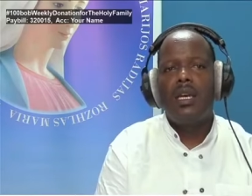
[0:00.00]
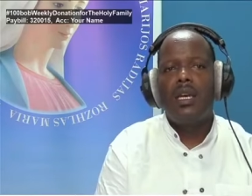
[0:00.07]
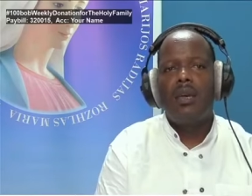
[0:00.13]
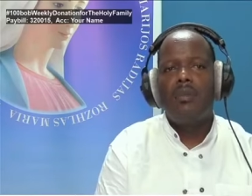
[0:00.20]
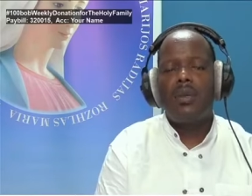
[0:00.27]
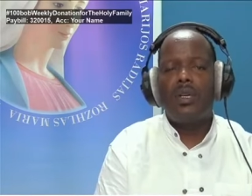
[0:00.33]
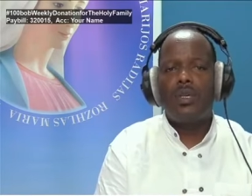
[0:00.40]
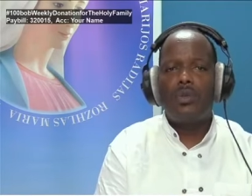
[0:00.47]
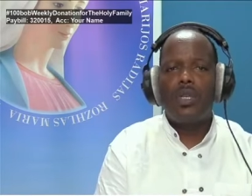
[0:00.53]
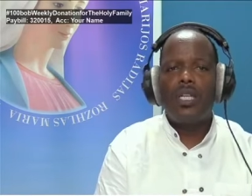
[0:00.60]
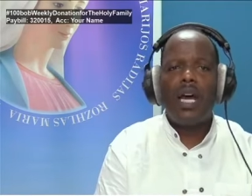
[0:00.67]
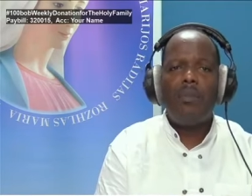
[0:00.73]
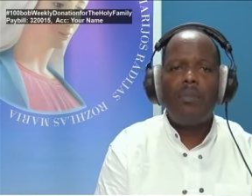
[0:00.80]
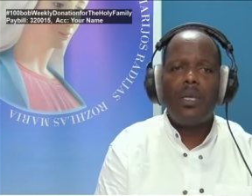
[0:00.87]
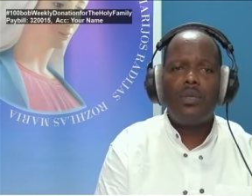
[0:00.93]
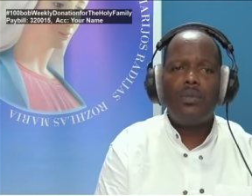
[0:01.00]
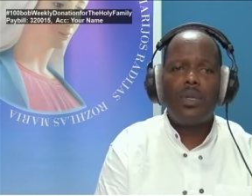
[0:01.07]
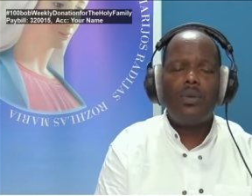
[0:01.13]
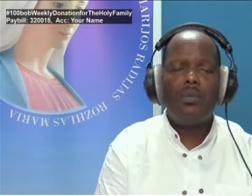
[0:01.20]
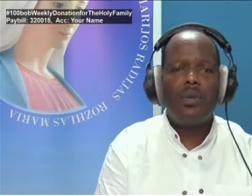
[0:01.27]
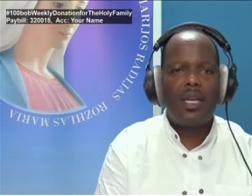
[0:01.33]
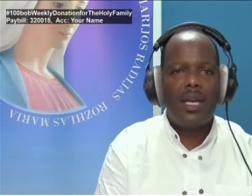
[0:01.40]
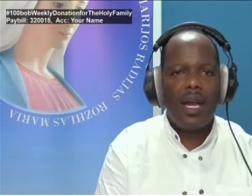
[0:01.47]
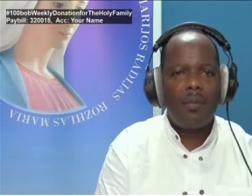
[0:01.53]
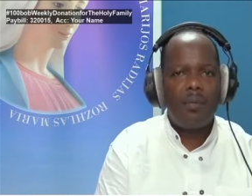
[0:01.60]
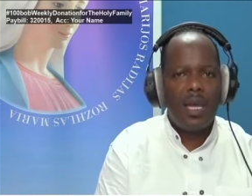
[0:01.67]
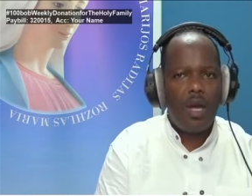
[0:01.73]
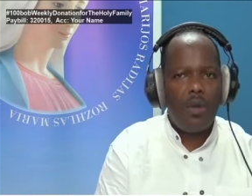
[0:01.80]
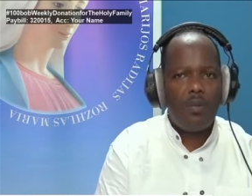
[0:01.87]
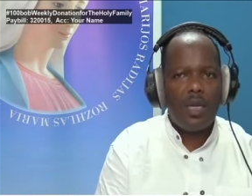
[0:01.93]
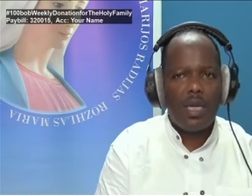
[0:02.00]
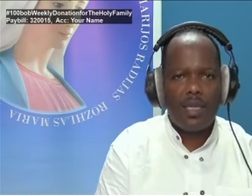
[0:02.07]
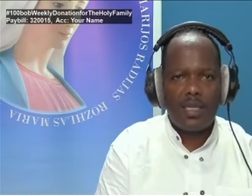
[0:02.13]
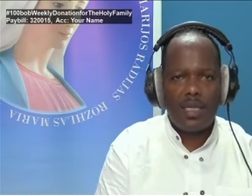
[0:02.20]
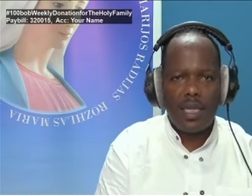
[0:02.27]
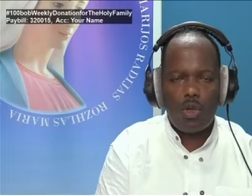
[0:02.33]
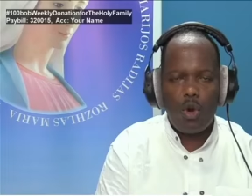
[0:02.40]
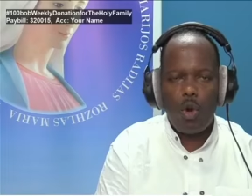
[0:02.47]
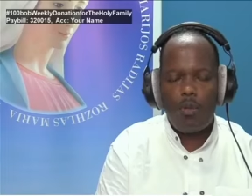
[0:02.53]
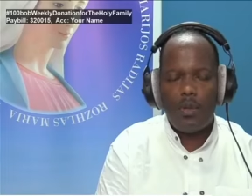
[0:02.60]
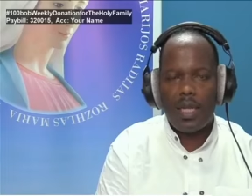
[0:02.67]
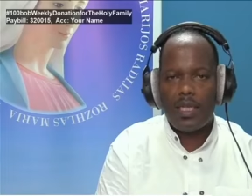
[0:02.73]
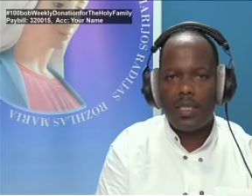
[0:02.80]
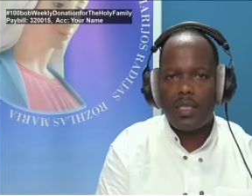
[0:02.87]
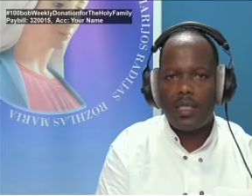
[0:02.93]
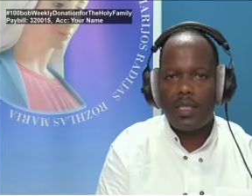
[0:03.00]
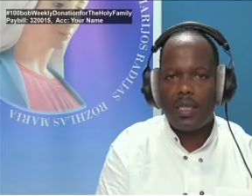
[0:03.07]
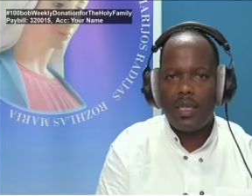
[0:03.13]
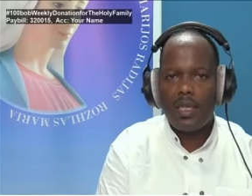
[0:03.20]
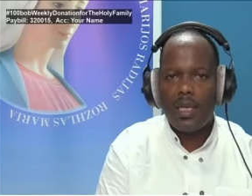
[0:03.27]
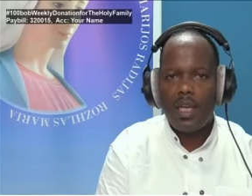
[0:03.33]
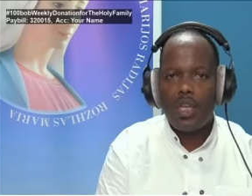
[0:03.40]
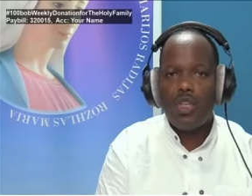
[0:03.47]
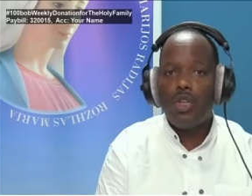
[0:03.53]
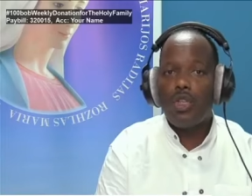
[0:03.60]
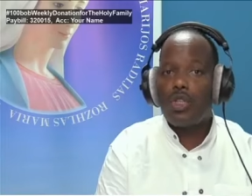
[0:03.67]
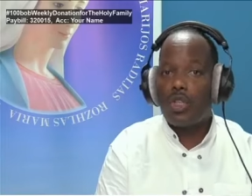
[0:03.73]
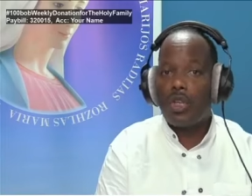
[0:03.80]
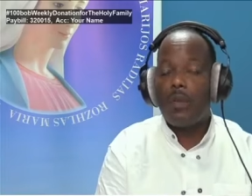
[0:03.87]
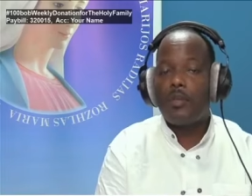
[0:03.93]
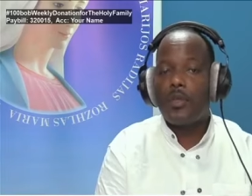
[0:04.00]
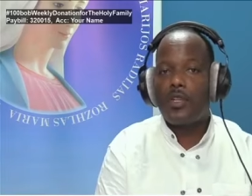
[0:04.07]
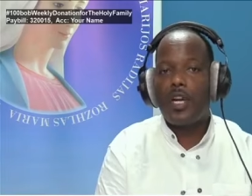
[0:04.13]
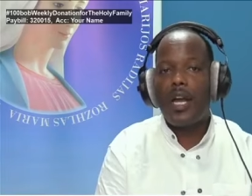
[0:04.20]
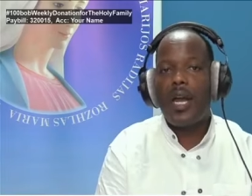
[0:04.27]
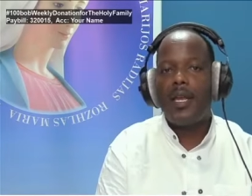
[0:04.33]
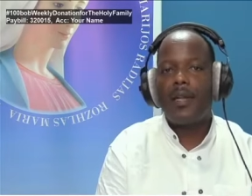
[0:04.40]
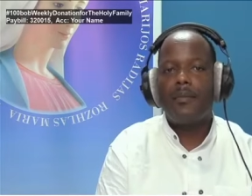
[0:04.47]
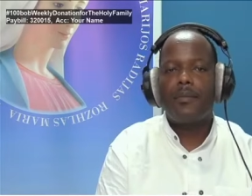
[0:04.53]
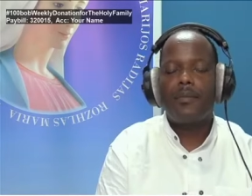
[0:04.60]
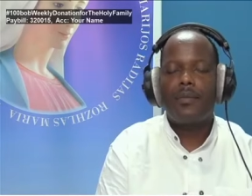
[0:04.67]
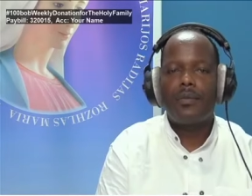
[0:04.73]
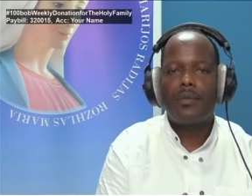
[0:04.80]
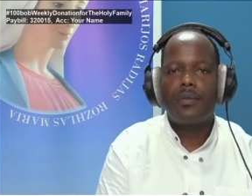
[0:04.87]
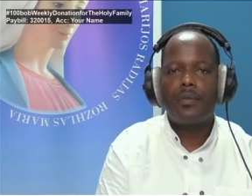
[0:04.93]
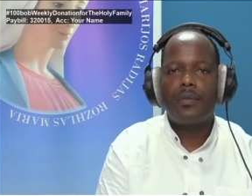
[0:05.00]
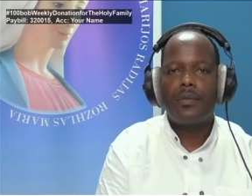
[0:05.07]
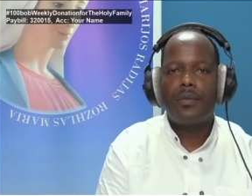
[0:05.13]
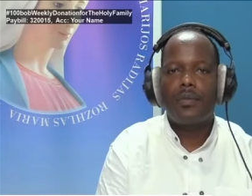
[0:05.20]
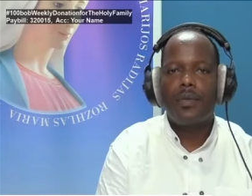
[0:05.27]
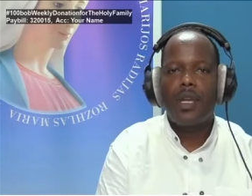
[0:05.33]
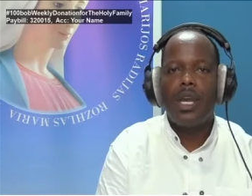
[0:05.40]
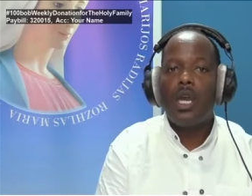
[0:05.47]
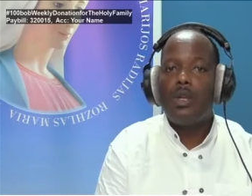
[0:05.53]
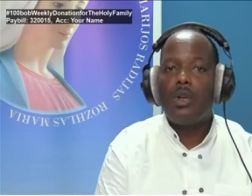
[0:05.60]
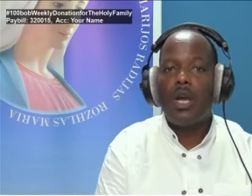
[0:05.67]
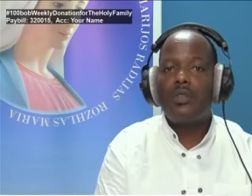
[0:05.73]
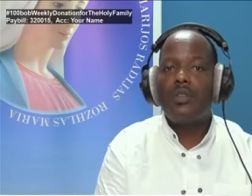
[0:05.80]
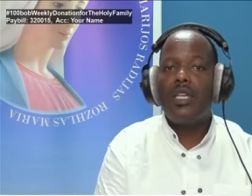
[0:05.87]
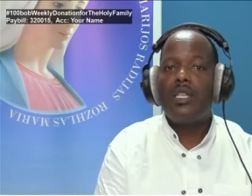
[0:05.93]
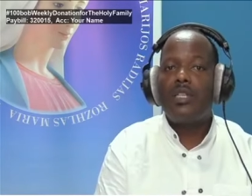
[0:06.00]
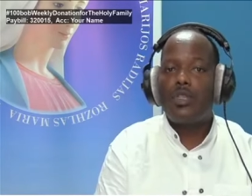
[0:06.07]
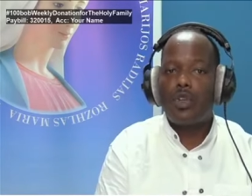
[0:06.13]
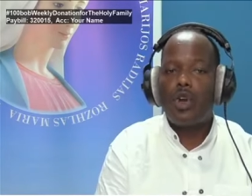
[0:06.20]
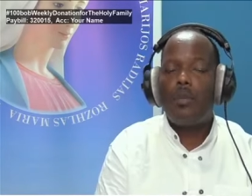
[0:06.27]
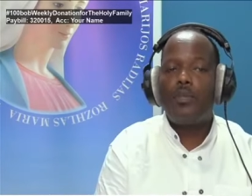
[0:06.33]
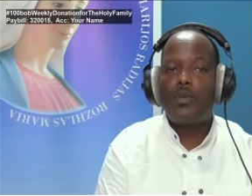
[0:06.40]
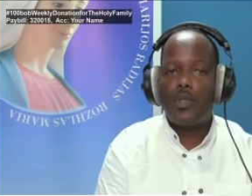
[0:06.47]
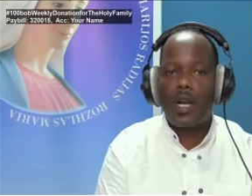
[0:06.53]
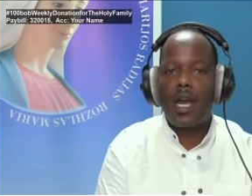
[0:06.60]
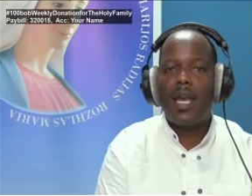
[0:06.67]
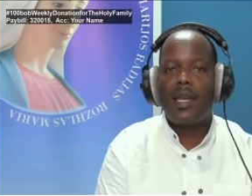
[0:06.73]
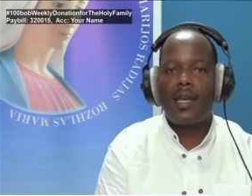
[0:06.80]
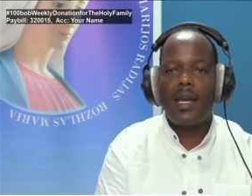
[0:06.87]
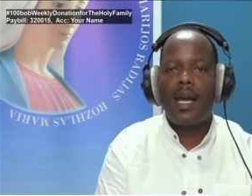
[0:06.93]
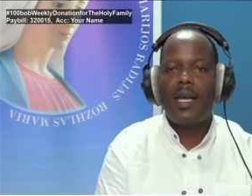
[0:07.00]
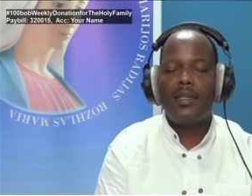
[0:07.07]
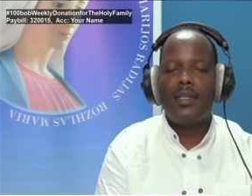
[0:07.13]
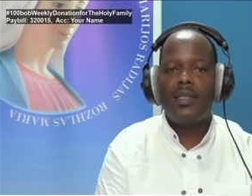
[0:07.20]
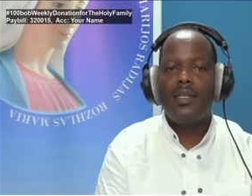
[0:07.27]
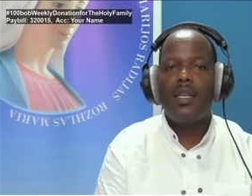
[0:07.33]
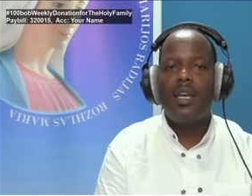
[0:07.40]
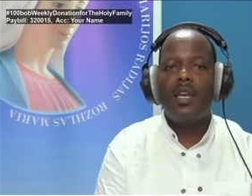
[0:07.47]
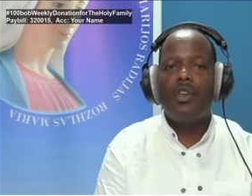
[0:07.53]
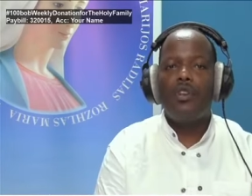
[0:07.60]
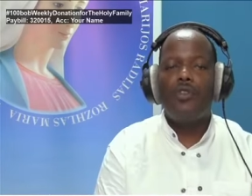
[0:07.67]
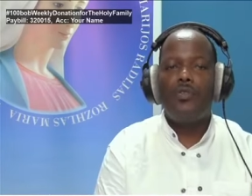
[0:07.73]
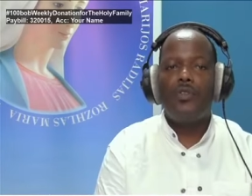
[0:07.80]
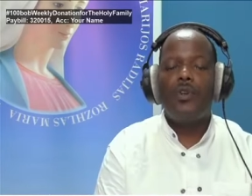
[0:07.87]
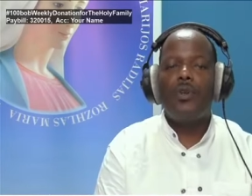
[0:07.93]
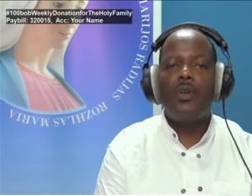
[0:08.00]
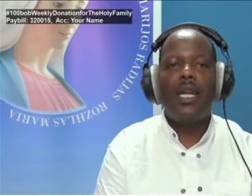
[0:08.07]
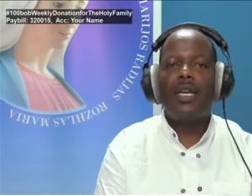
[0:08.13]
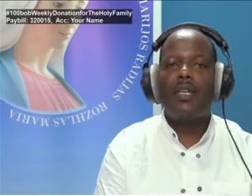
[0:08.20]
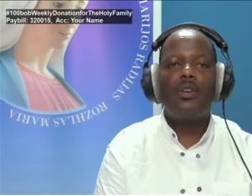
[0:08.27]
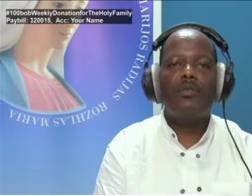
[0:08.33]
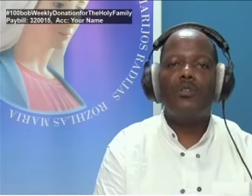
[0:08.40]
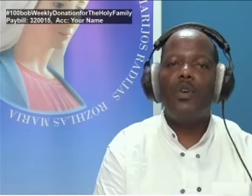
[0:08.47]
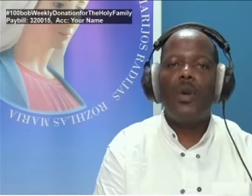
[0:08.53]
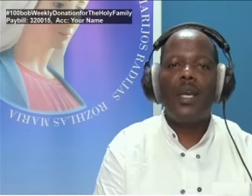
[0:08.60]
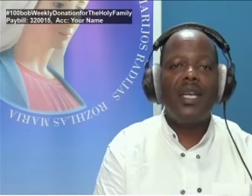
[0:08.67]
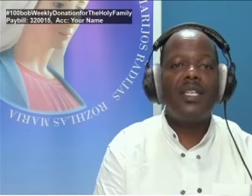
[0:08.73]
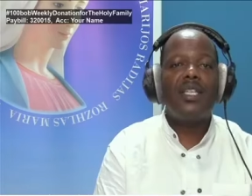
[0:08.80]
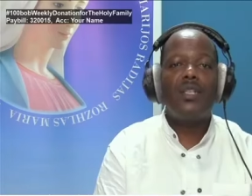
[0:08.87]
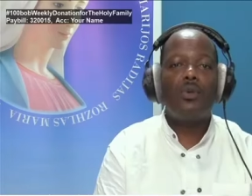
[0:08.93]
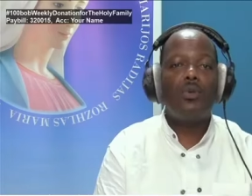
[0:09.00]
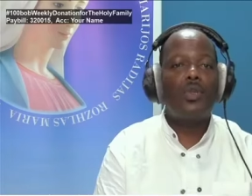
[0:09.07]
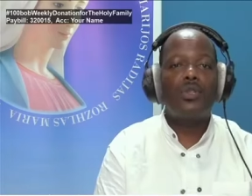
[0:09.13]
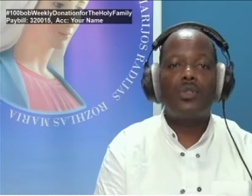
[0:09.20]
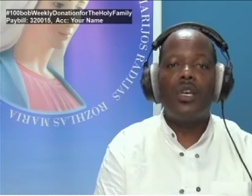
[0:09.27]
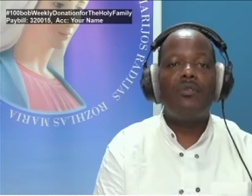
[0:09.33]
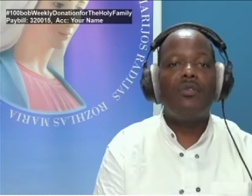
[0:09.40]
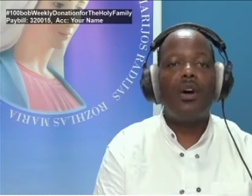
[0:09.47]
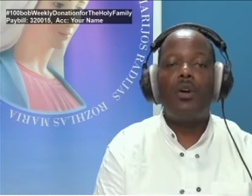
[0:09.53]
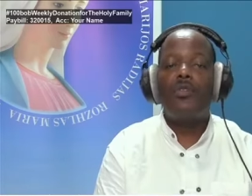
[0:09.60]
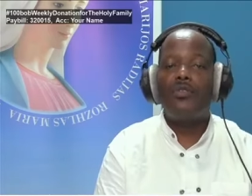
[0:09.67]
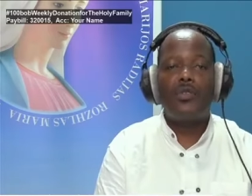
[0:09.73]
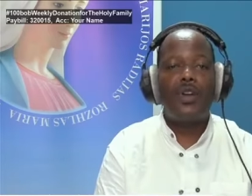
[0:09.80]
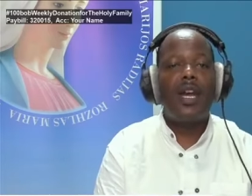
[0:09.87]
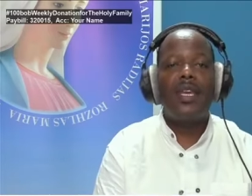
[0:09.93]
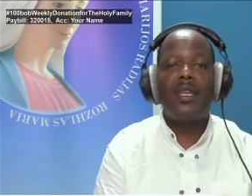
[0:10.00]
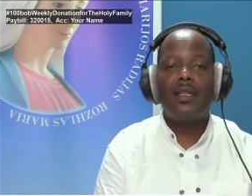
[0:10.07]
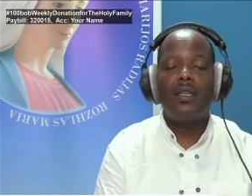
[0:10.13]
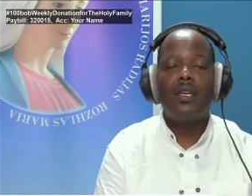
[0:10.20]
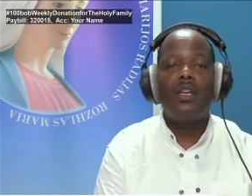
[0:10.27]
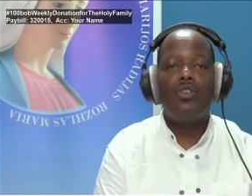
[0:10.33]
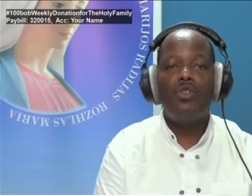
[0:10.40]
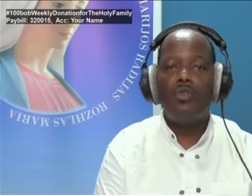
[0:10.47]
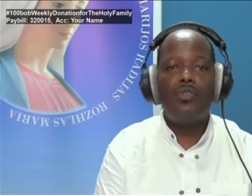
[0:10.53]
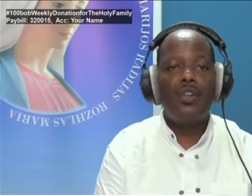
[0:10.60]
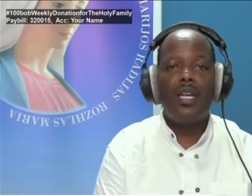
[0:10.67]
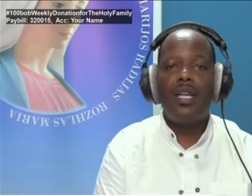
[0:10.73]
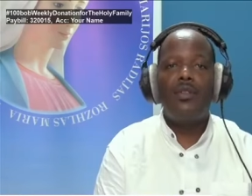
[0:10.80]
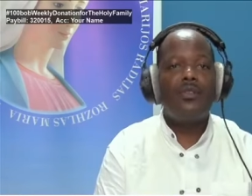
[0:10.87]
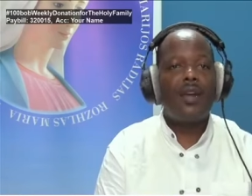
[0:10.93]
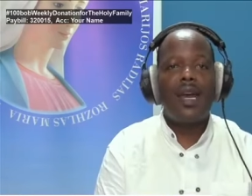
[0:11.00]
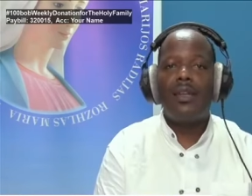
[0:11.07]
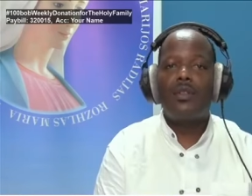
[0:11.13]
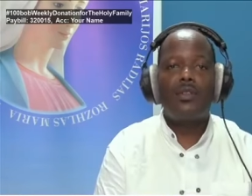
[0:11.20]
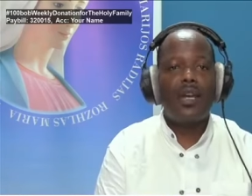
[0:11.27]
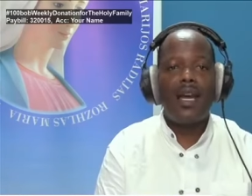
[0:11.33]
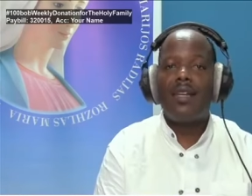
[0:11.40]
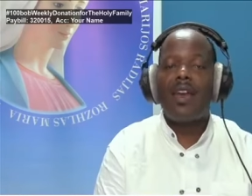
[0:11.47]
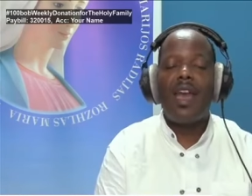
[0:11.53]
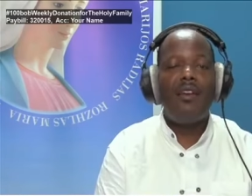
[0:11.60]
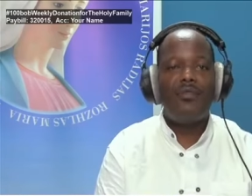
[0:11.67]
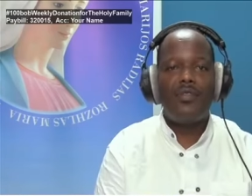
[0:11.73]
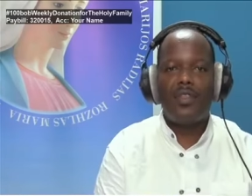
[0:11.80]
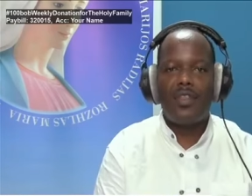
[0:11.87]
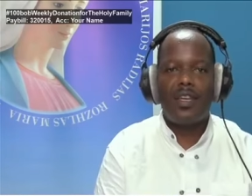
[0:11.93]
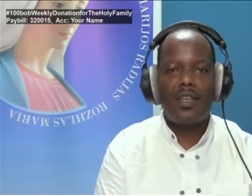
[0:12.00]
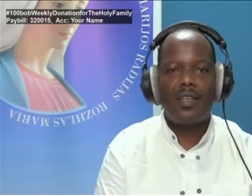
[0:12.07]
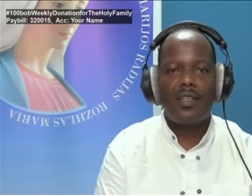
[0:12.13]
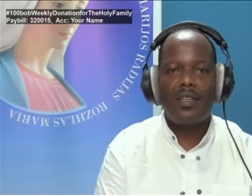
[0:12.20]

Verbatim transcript: Because what happens when you become helpless and hopeless, you stop trying. You actually stop trying, as in you feel like you have no energy whatsoever of trying. You've really tried everything.